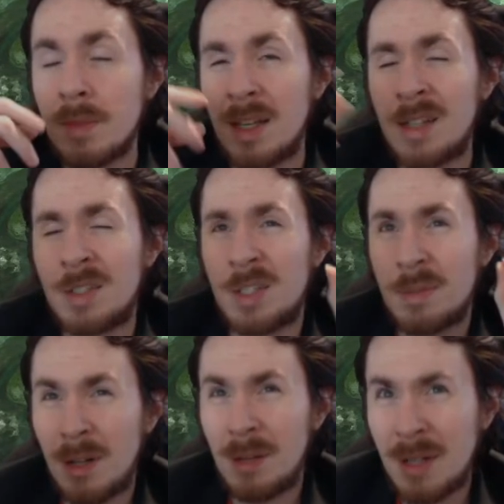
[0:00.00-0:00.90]
It gets a
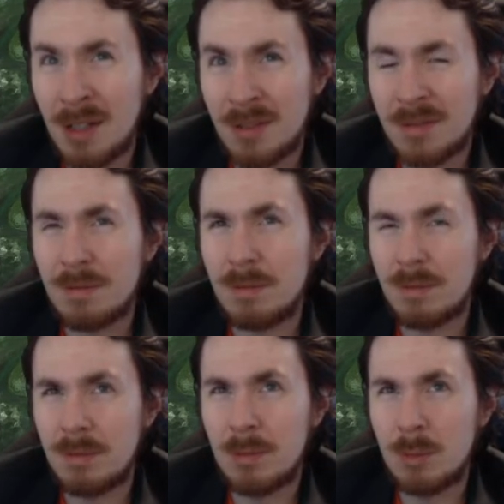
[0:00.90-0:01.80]
small buff,
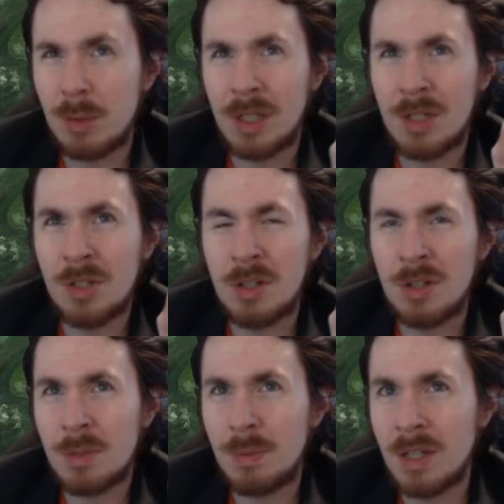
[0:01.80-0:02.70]
whereas you can
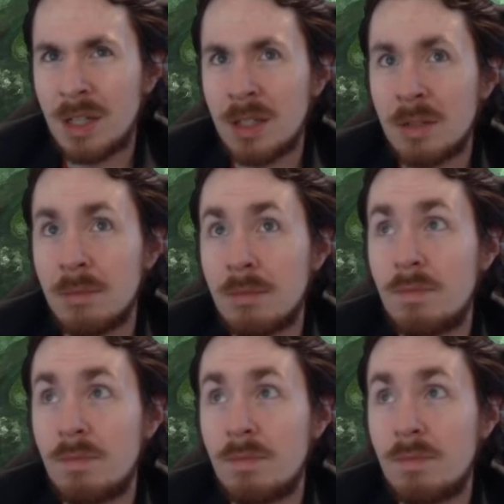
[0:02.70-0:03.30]
just play the...